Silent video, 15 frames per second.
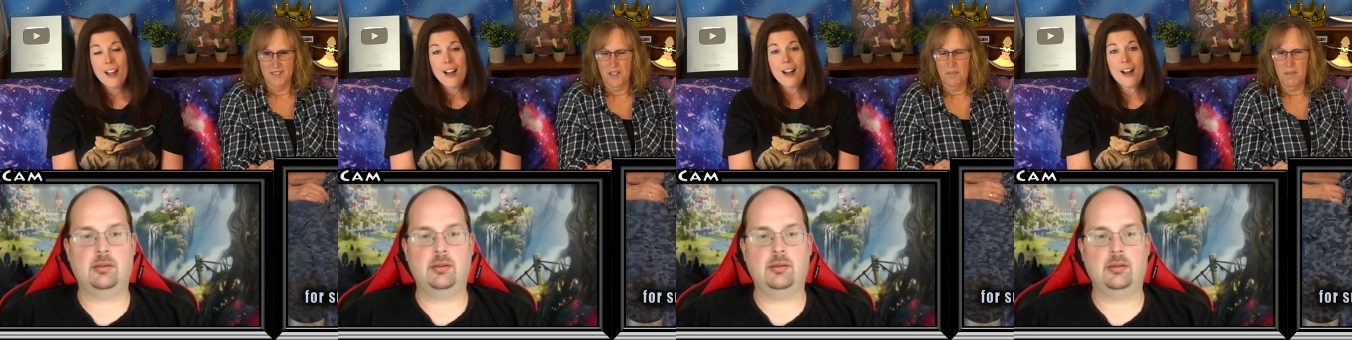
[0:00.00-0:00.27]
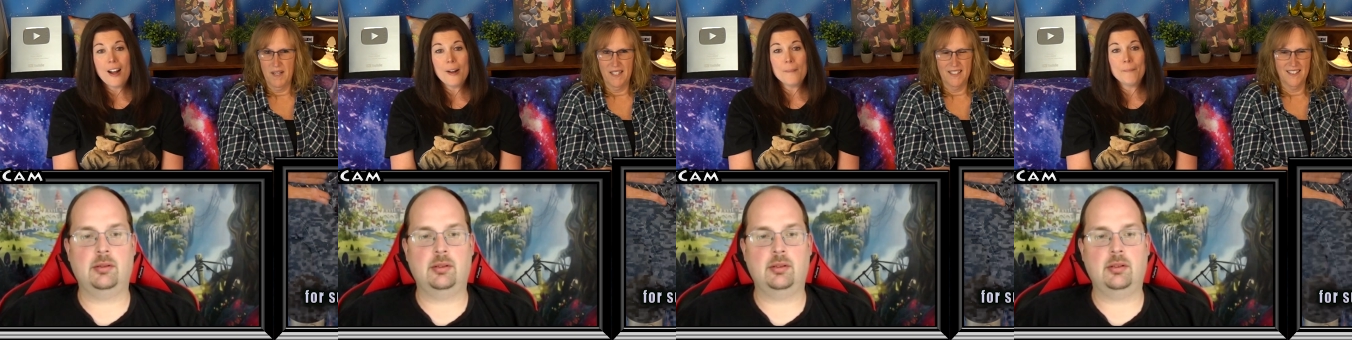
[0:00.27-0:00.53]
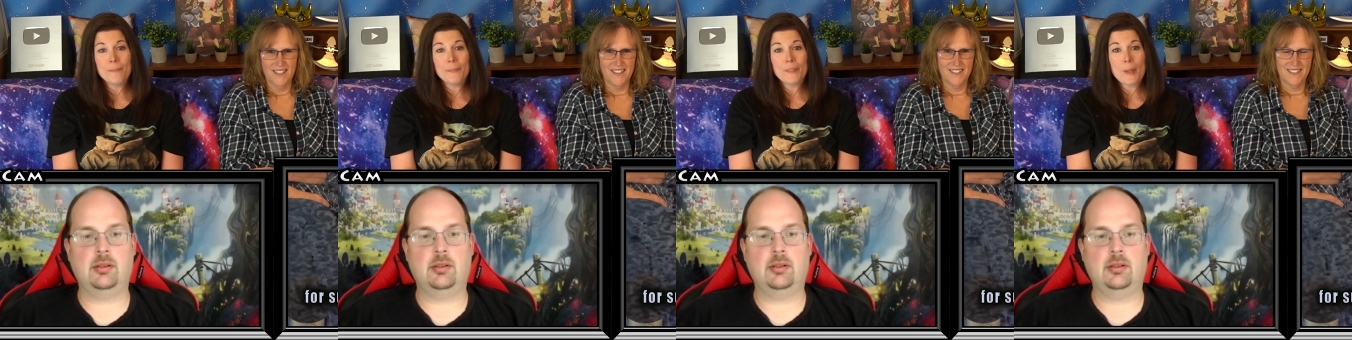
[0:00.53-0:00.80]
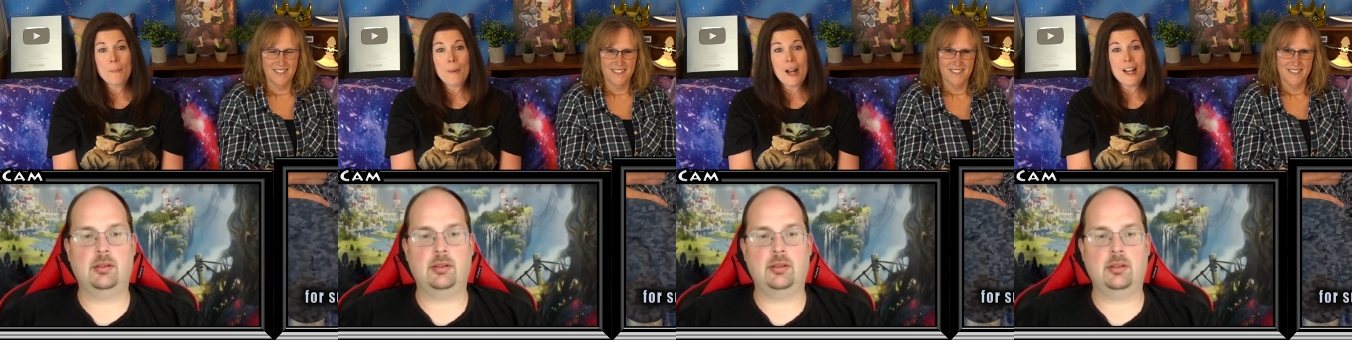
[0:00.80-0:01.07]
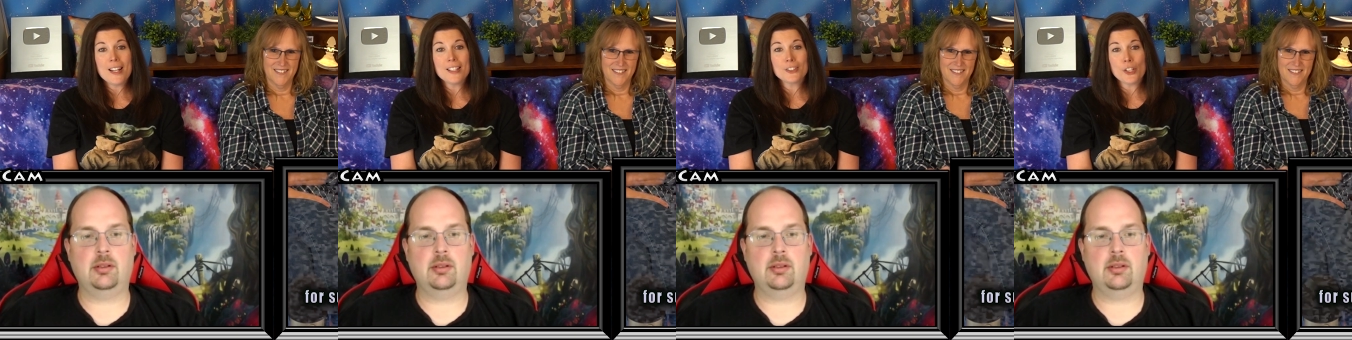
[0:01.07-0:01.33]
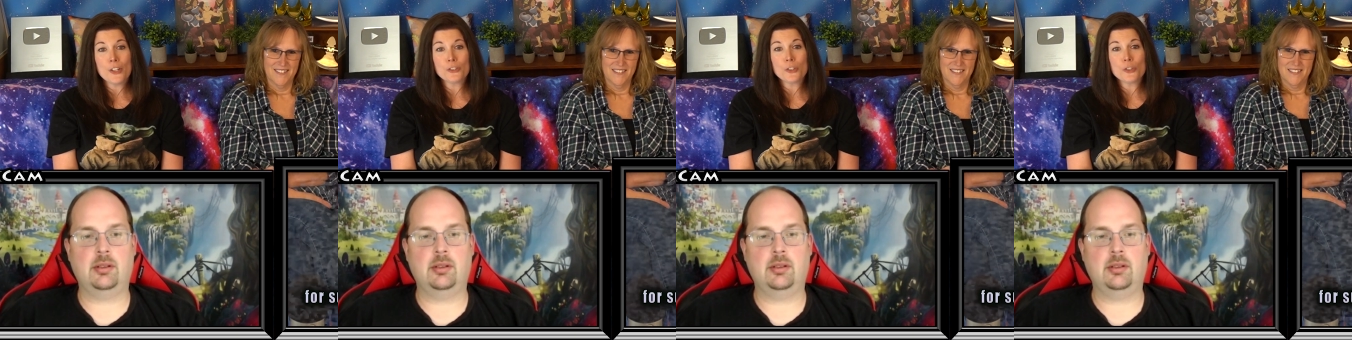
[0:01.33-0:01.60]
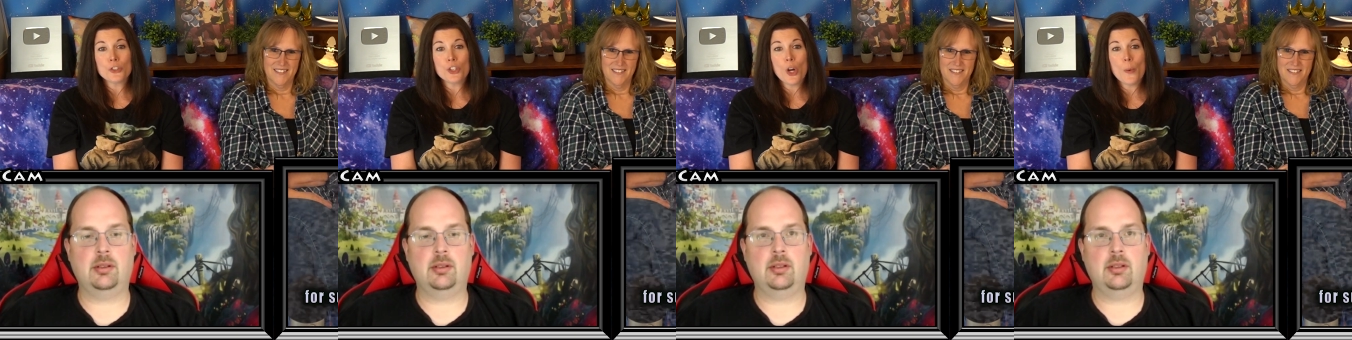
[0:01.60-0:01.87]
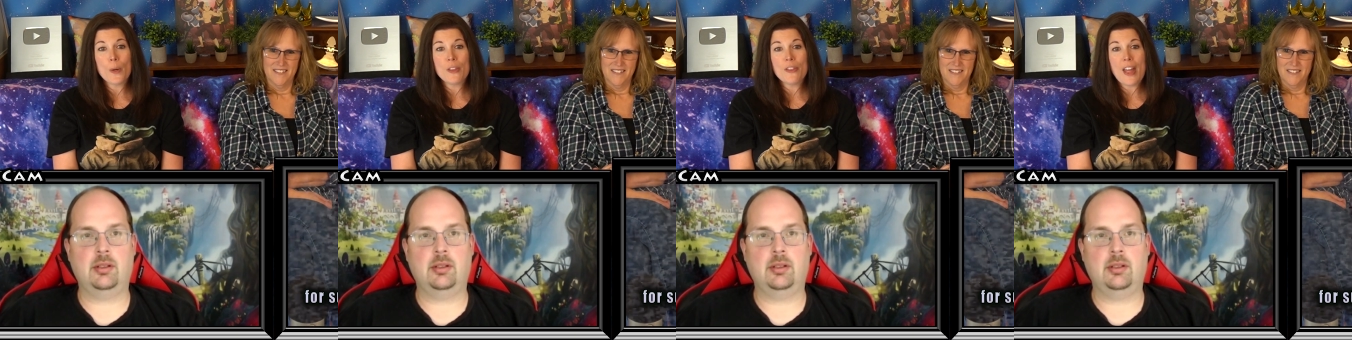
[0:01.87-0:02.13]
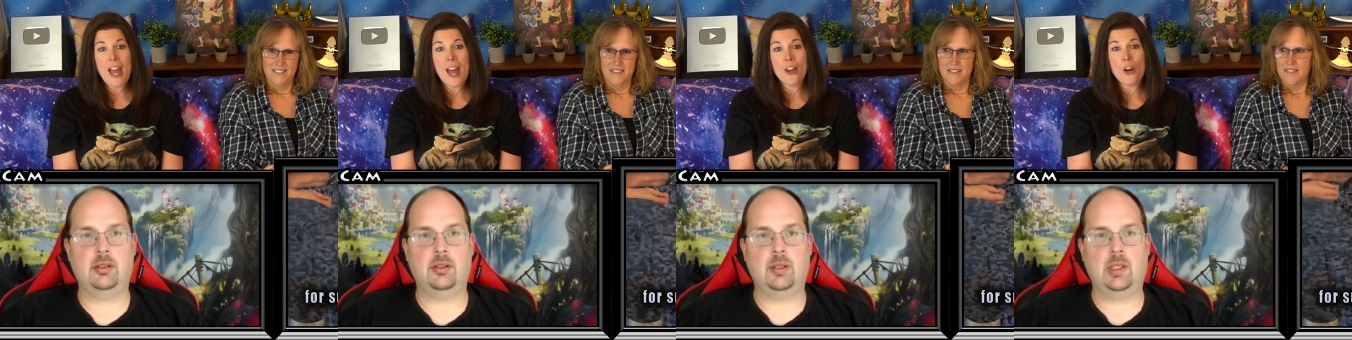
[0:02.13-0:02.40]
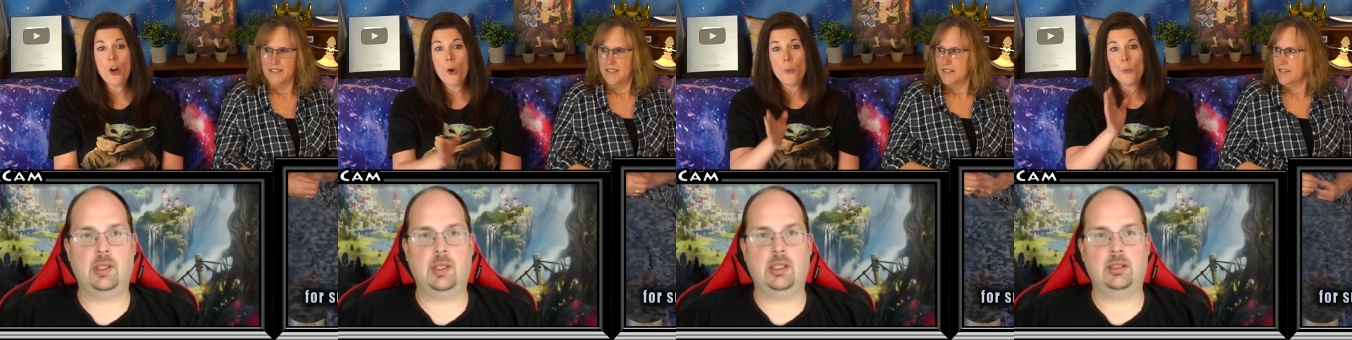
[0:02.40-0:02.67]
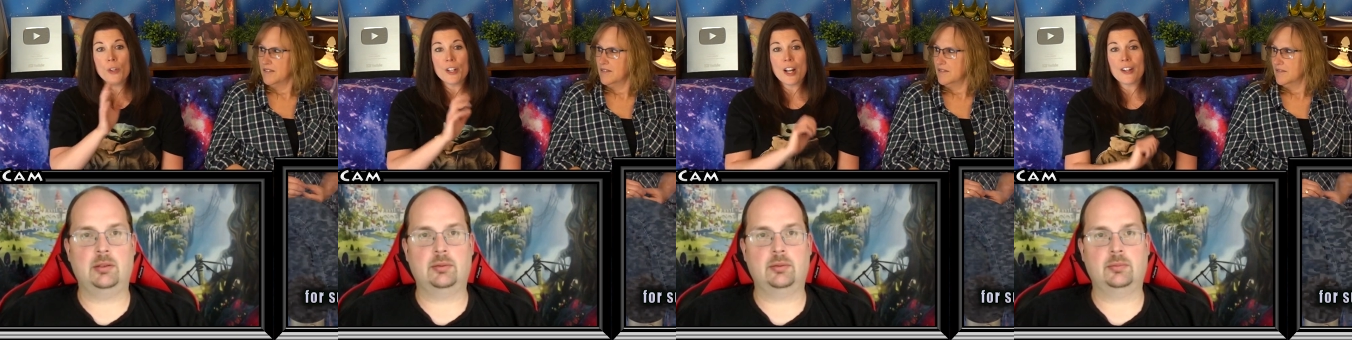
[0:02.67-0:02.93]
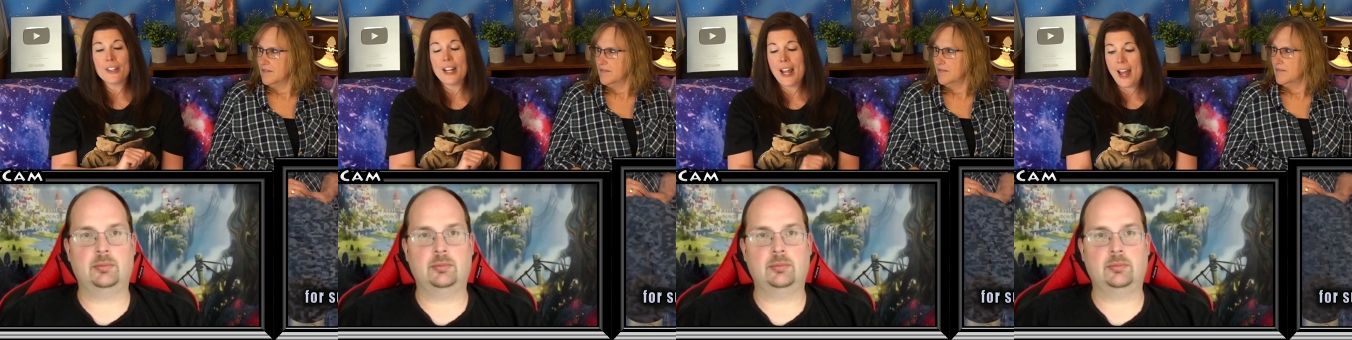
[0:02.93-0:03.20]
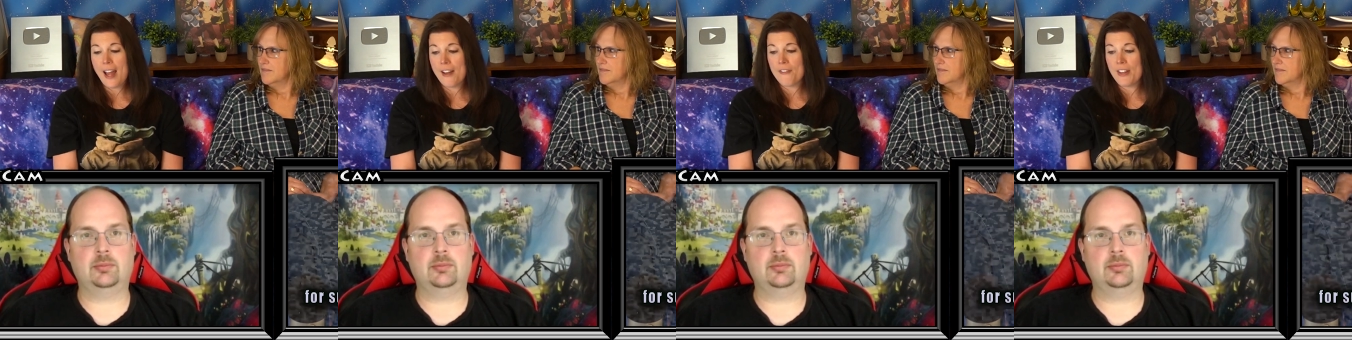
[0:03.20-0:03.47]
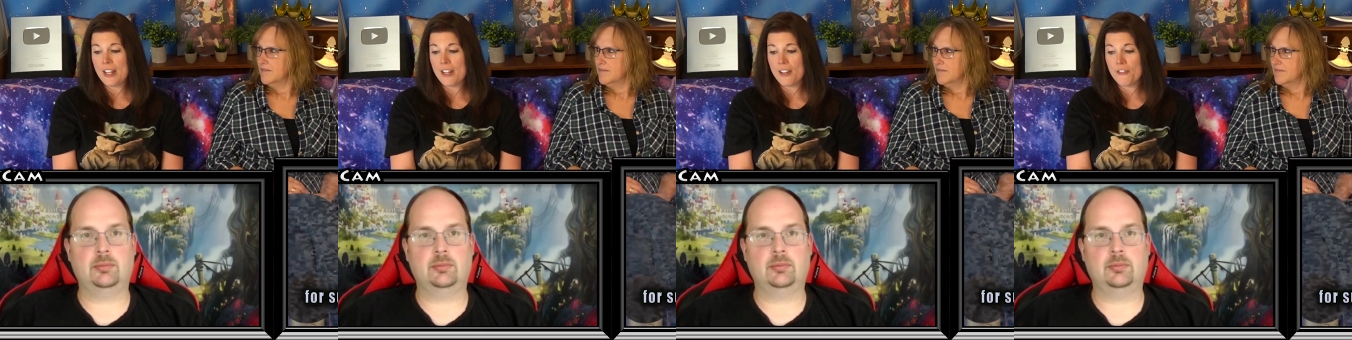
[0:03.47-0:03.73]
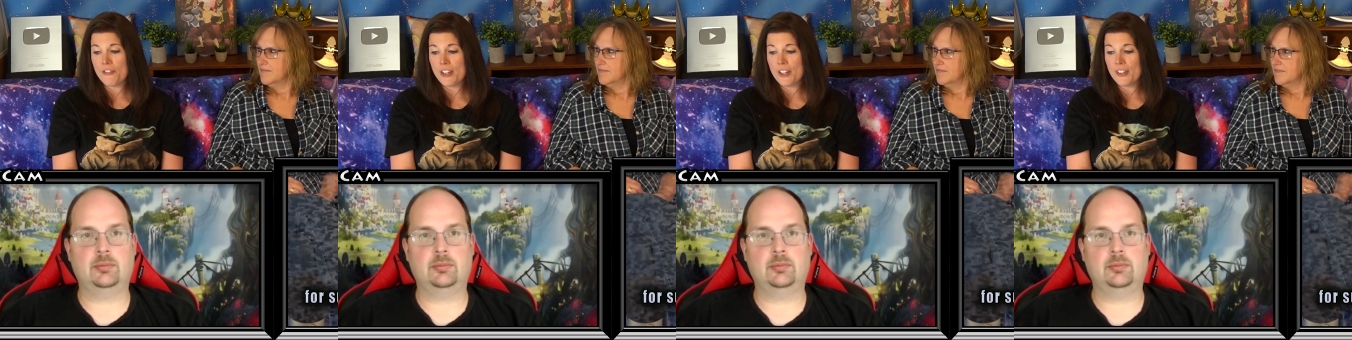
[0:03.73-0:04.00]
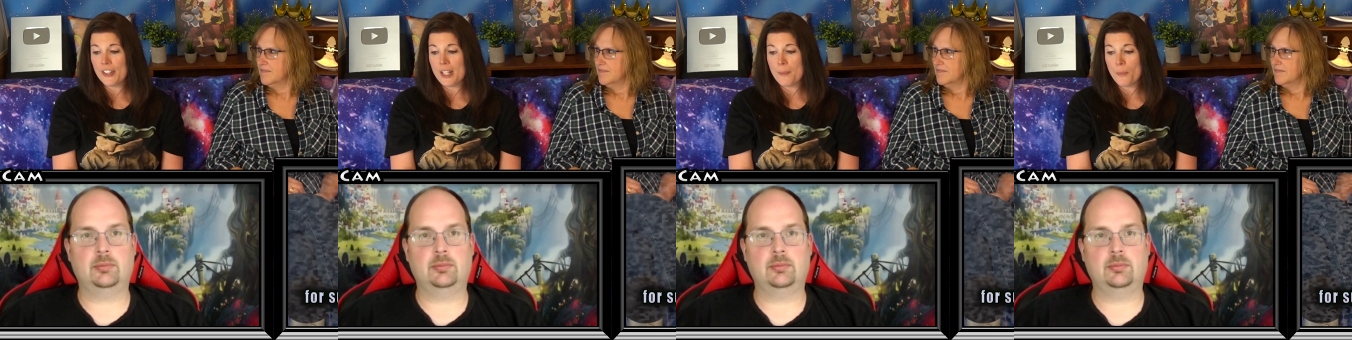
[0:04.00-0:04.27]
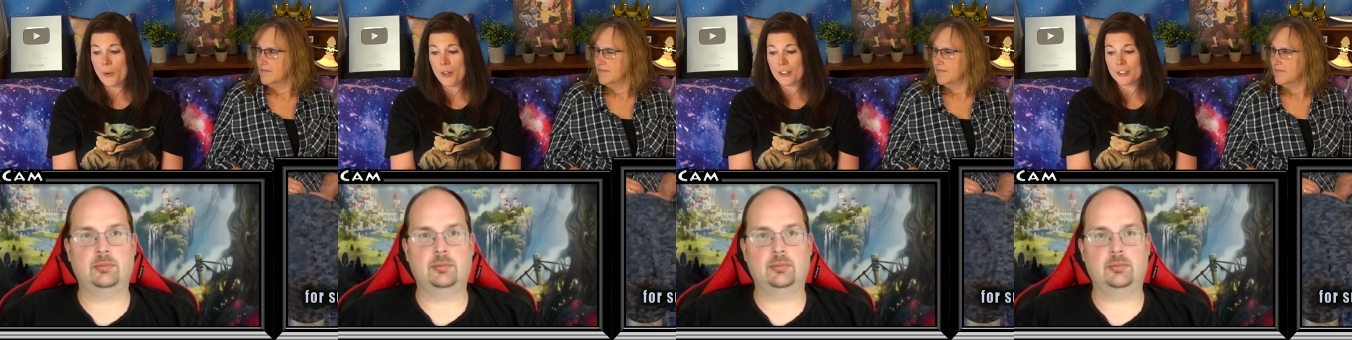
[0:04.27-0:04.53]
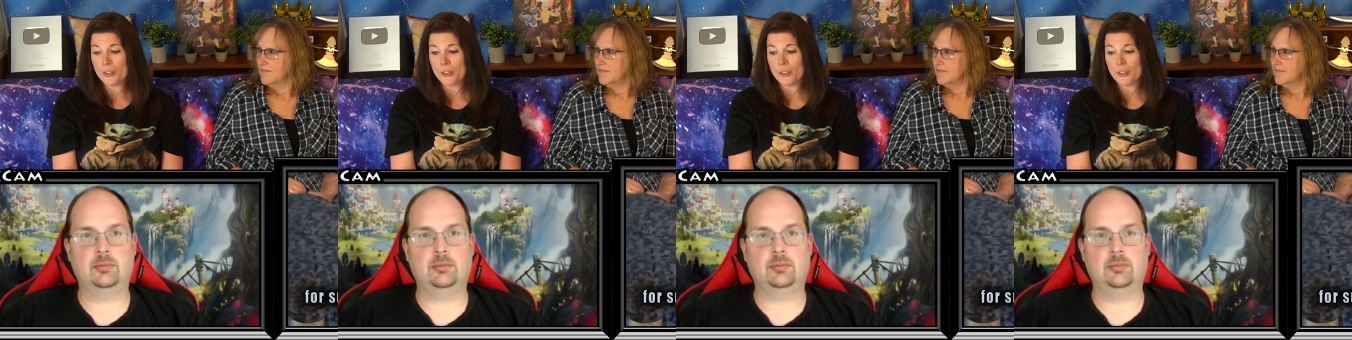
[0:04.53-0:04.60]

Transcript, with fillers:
Speaker 1: But it's also showing that, oh, we're not going to have any fear anymore.